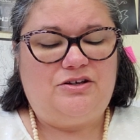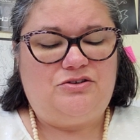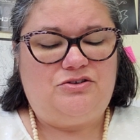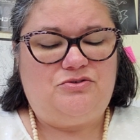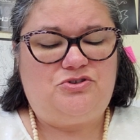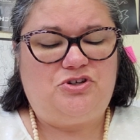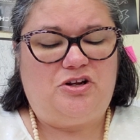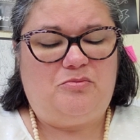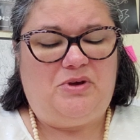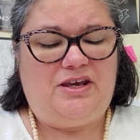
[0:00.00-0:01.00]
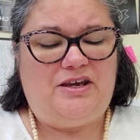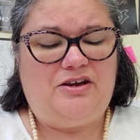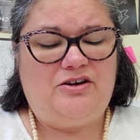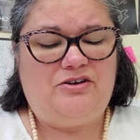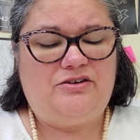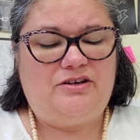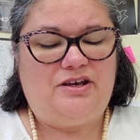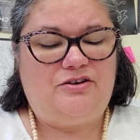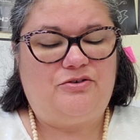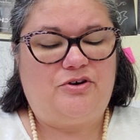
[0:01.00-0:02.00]
"You shouldn't be here,"
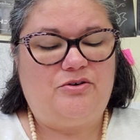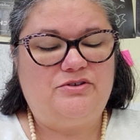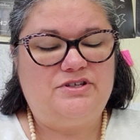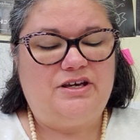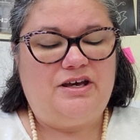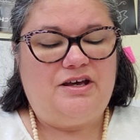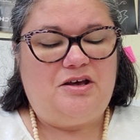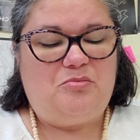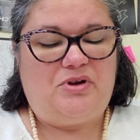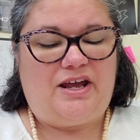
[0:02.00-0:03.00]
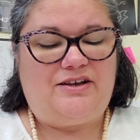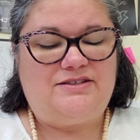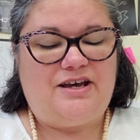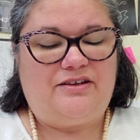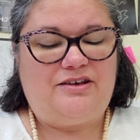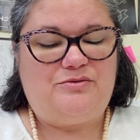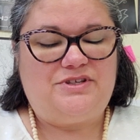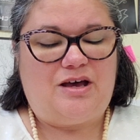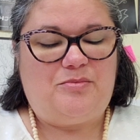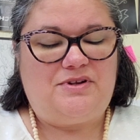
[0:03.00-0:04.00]
he croaked, but I could tell he was
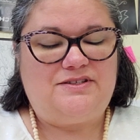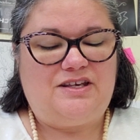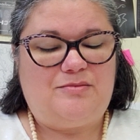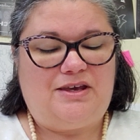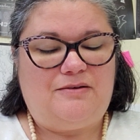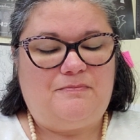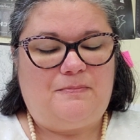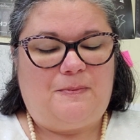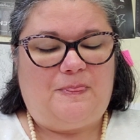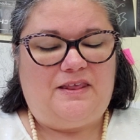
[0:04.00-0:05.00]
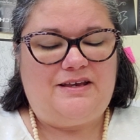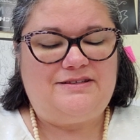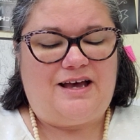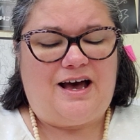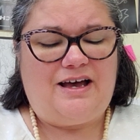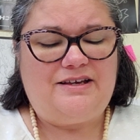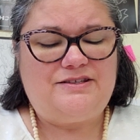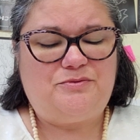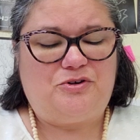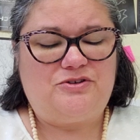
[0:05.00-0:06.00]
happy to see me. His
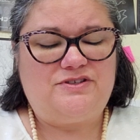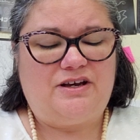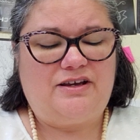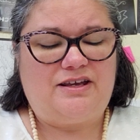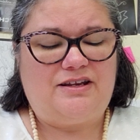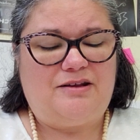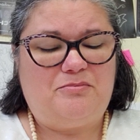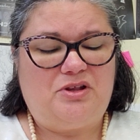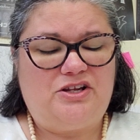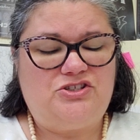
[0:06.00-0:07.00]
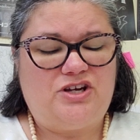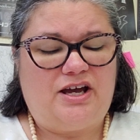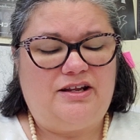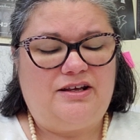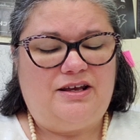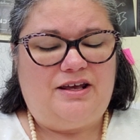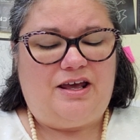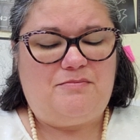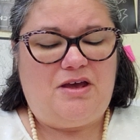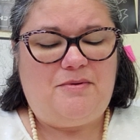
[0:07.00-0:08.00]
eyes were sunken and bloodshot,
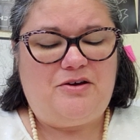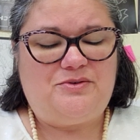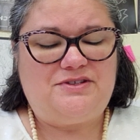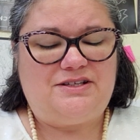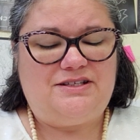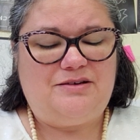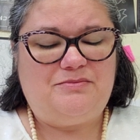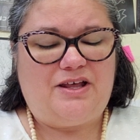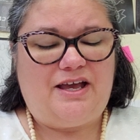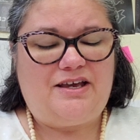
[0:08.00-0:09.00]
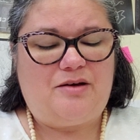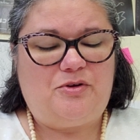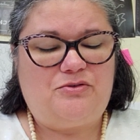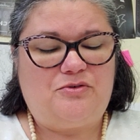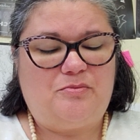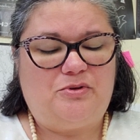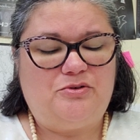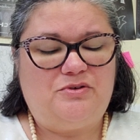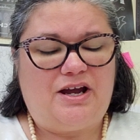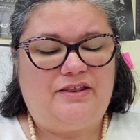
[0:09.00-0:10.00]
and maybe it was the dim light coming through the
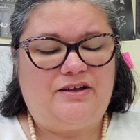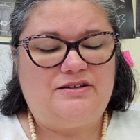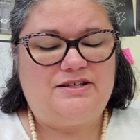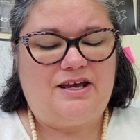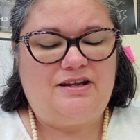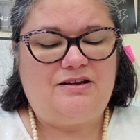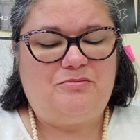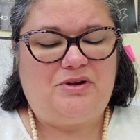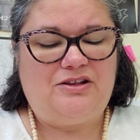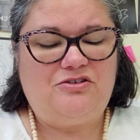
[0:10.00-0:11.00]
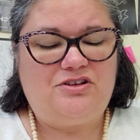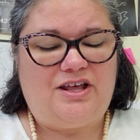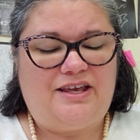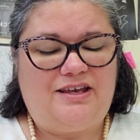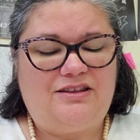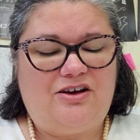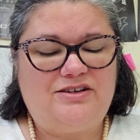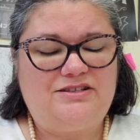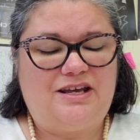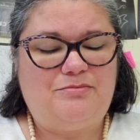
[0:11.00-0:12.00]
blue nylon tent, but he looked like he had
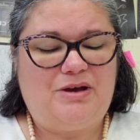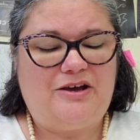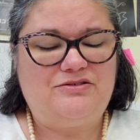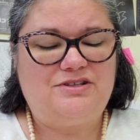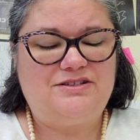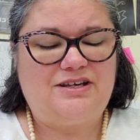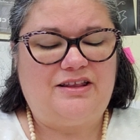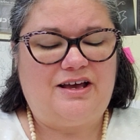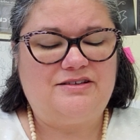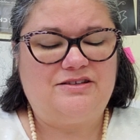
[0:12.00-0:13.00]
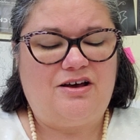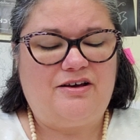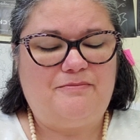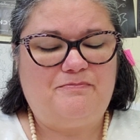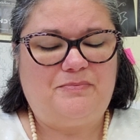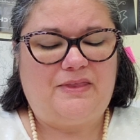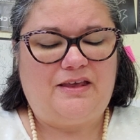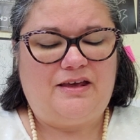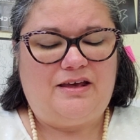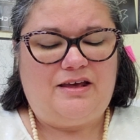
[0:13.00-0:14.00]
lost 10 pounds since I last saw him.
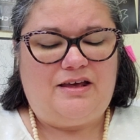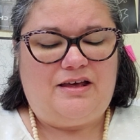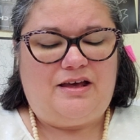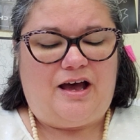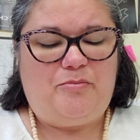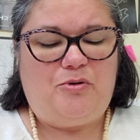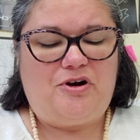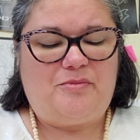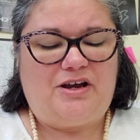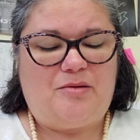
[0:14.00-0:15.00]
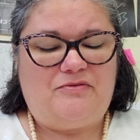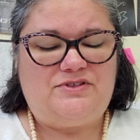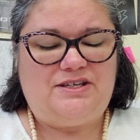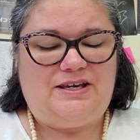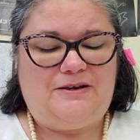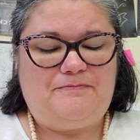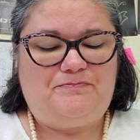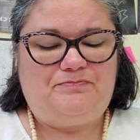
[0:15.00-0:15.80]
I poured him a cup of tea.